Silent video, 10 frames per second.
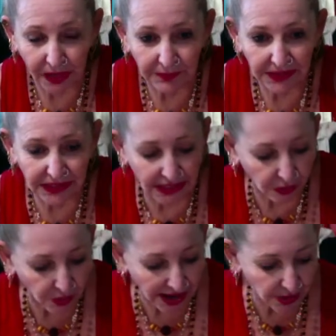I'm going to get
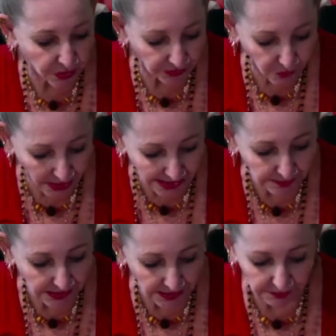away with quite a
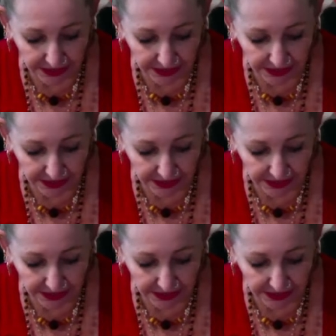bit,